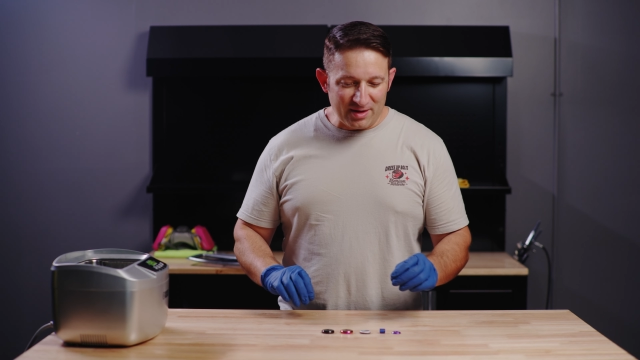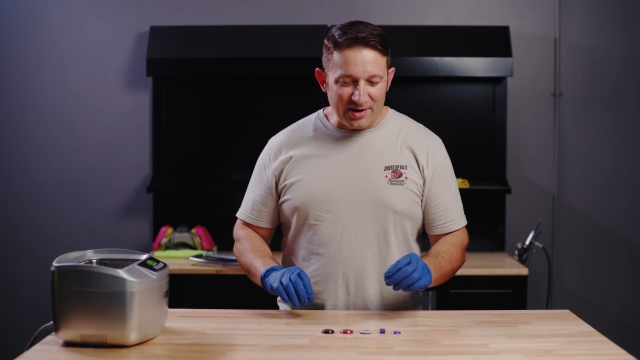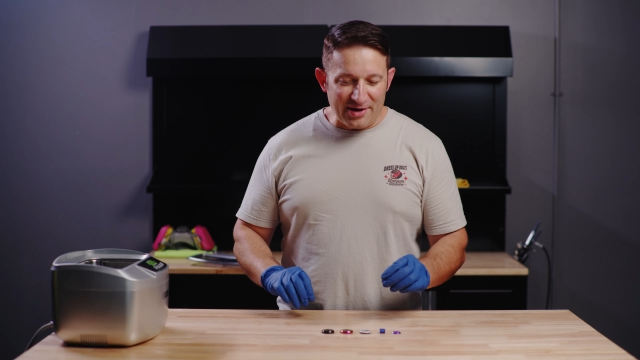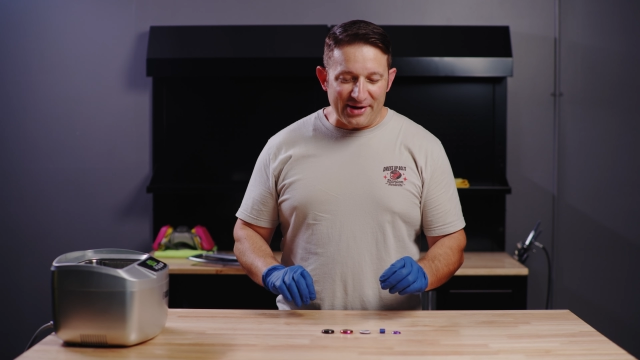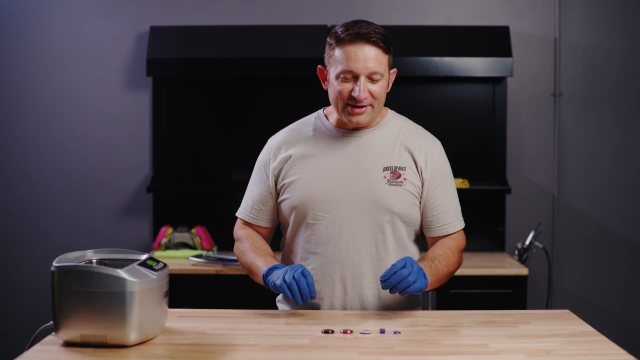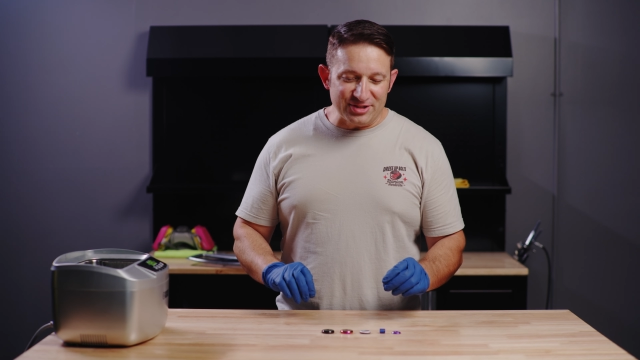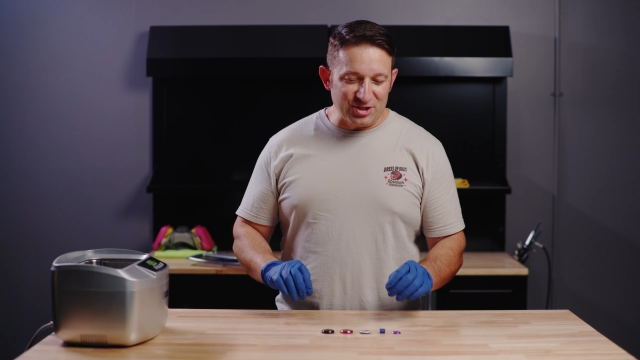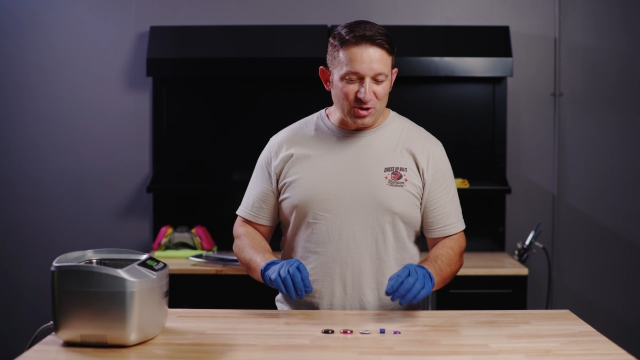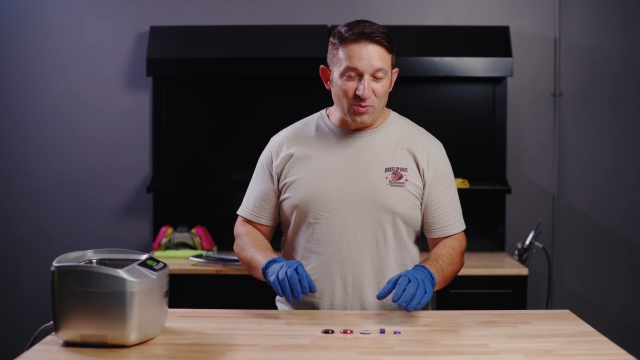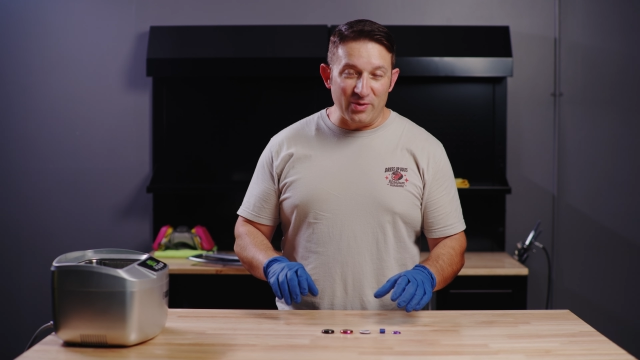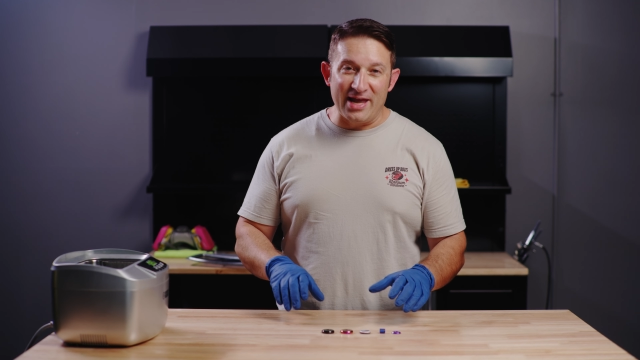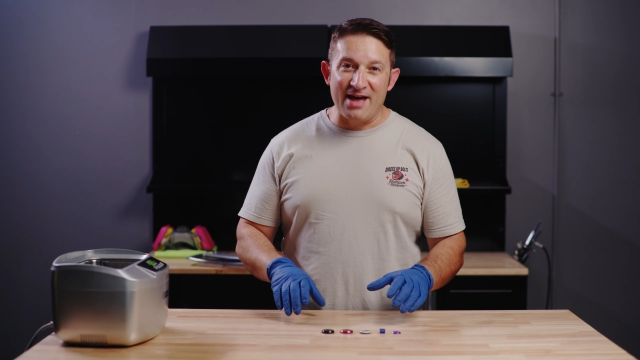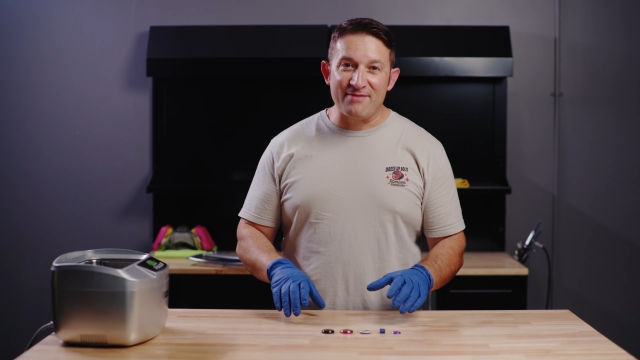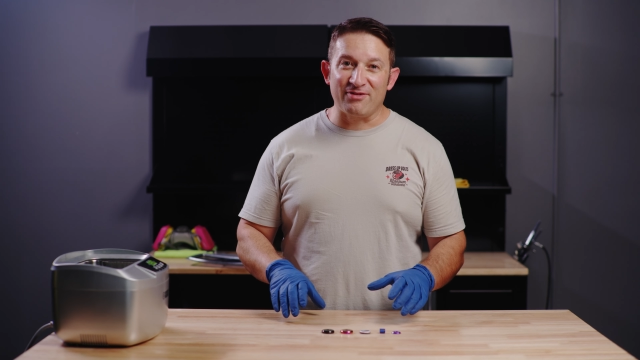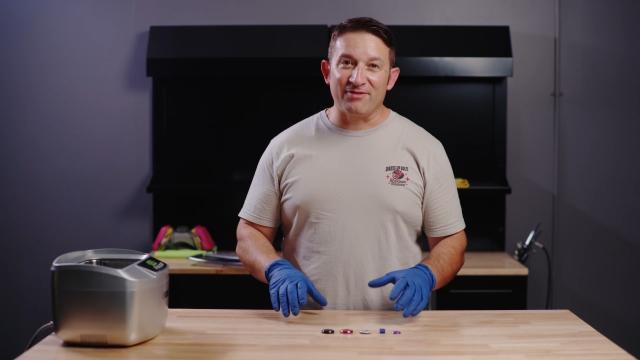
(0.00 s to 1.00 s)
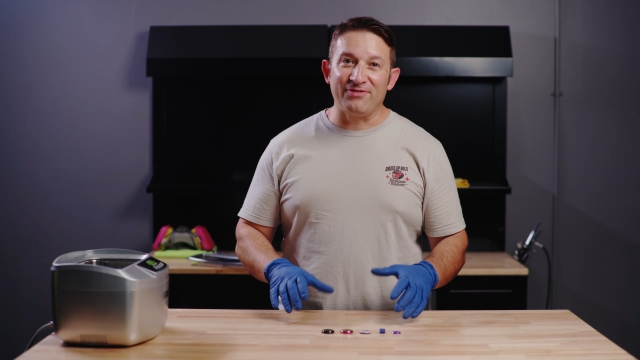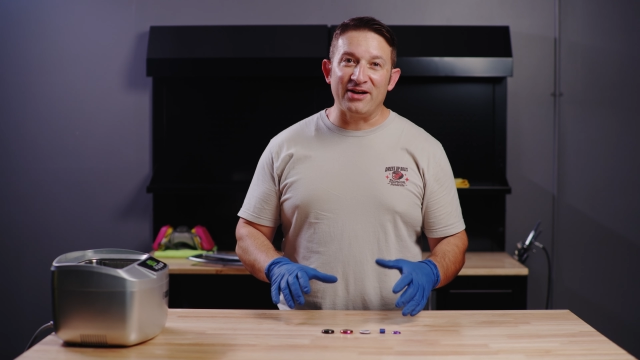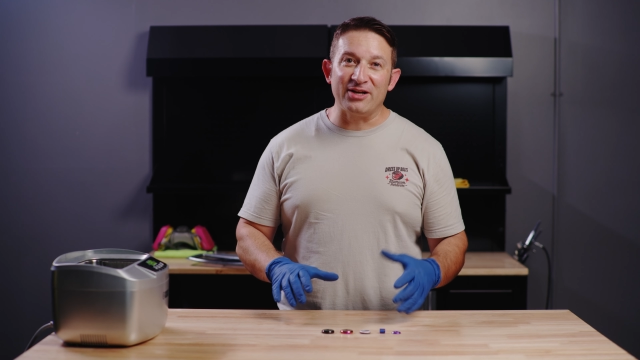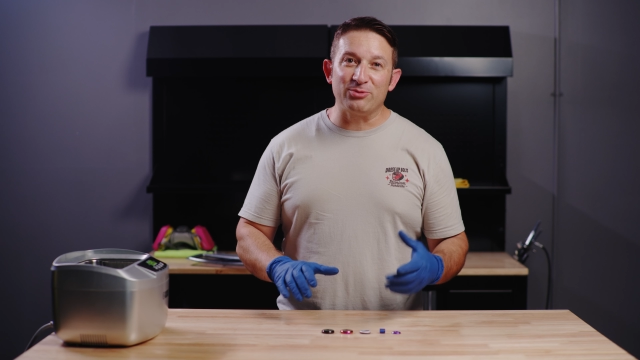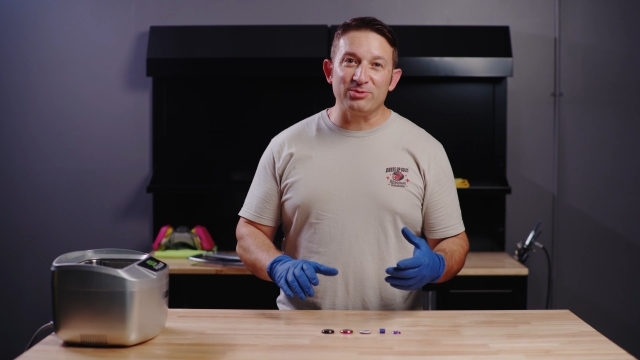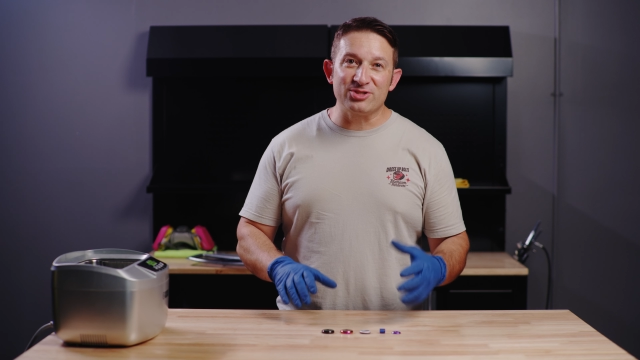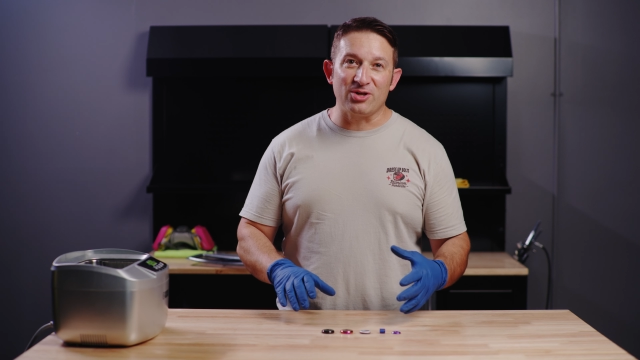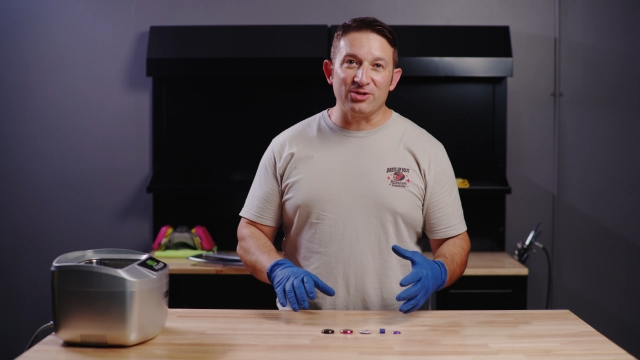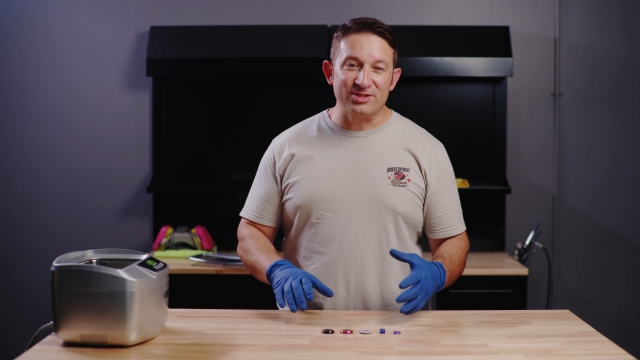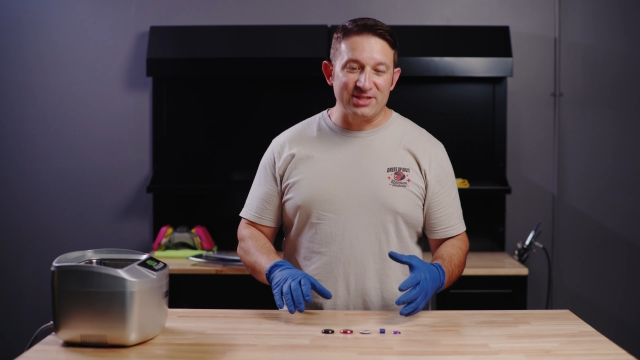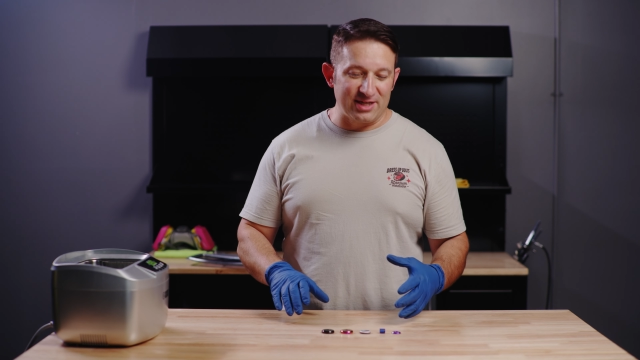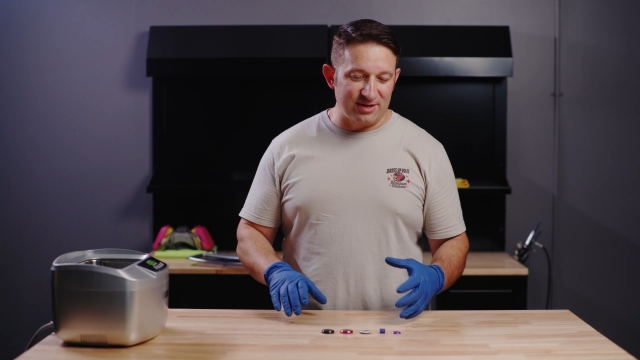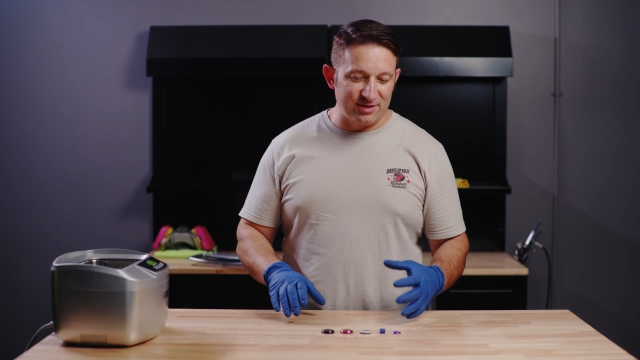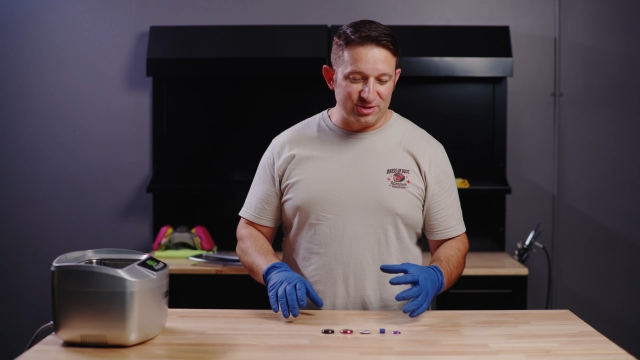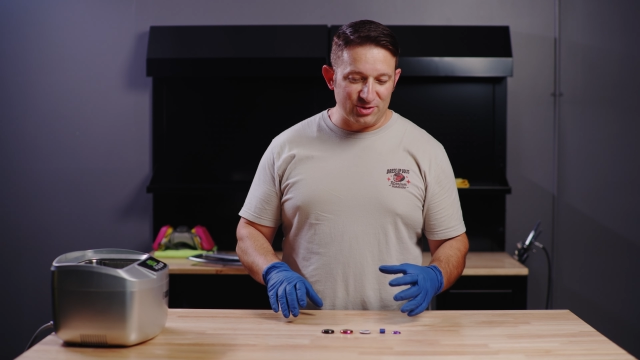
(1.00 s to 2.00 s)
All right, so we have our final results here.